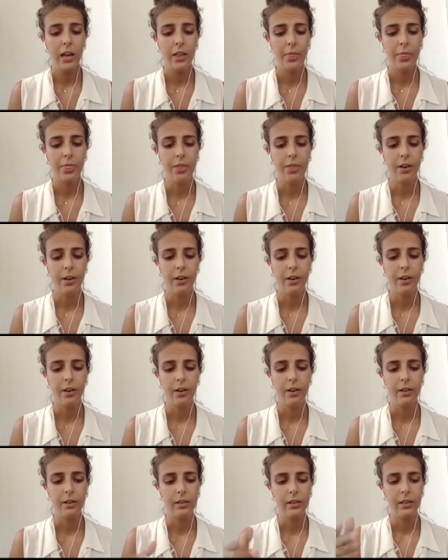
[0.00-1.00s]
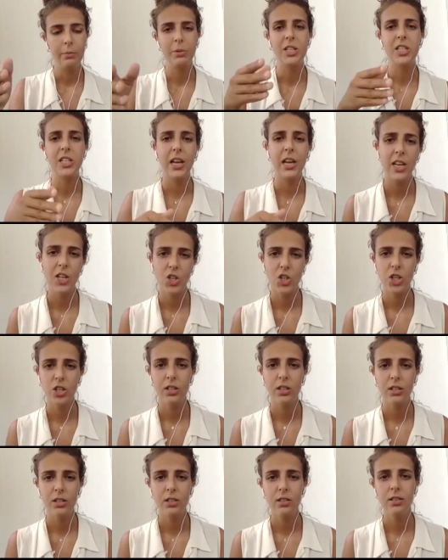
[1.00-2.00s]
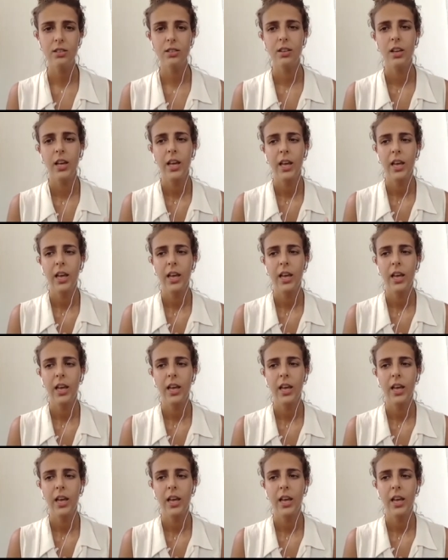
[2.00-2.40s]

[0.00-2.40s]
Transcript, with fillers: the limitations